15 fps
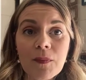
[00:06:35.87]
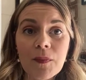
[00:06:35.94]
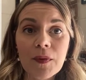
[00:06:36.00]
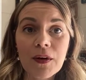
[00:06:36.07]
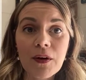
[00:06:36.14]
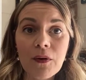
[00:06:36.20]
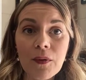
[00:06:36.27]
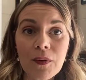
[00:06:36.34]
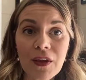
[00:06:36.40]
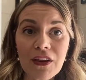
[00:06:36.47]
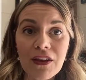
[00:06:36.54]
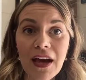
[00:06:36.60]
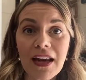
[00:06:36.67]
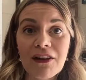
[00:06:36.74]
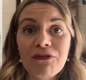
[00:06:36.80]
you know, that's
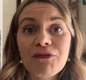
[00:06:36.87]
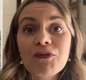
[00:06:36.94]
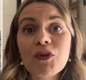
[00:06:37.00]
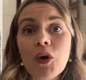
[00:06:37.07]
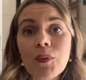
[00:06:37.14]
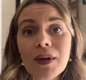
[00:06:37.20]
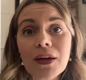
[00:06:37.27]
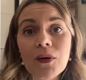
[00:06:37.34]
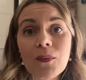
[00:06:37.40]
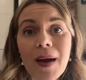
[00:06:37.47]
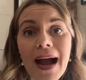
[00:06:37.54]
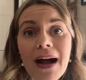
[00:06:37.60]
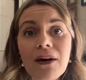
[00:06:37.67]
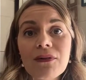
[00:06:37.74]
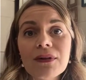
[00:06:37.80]
kind of floating
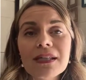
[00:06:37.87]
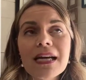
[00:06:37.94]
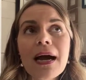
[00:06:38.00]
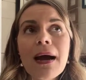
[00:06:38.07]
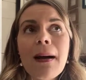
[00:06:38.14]
around,